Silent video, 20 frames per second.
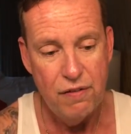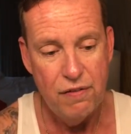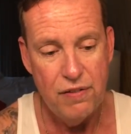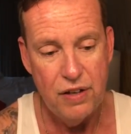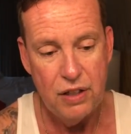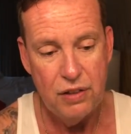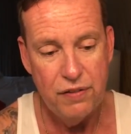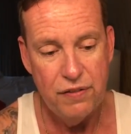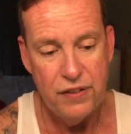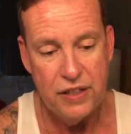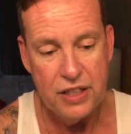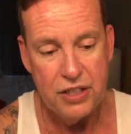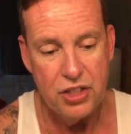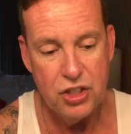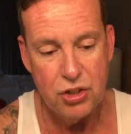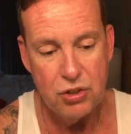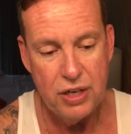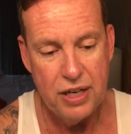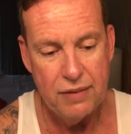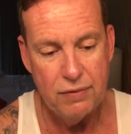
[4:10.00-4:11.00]

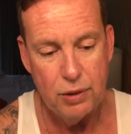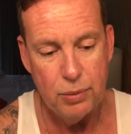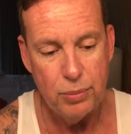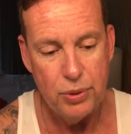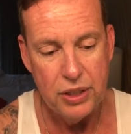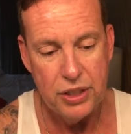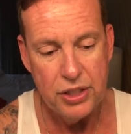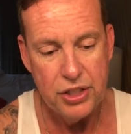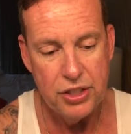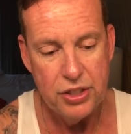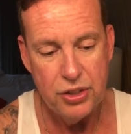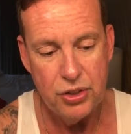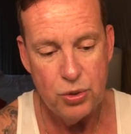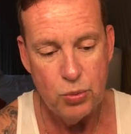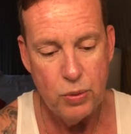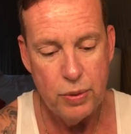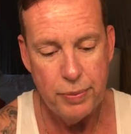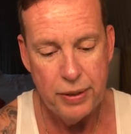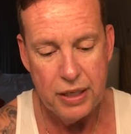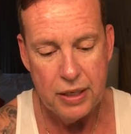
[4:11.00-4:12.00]
Vulfix travel brush is
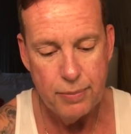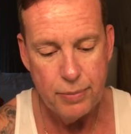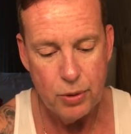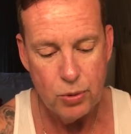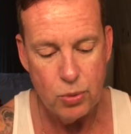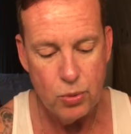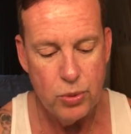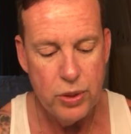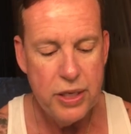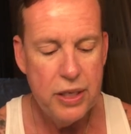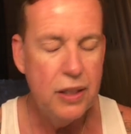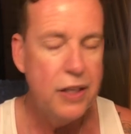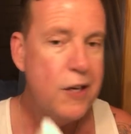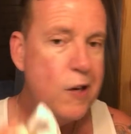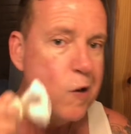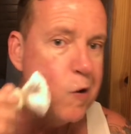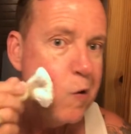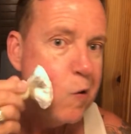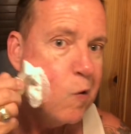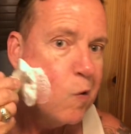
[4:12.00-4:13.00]
whipping up a really,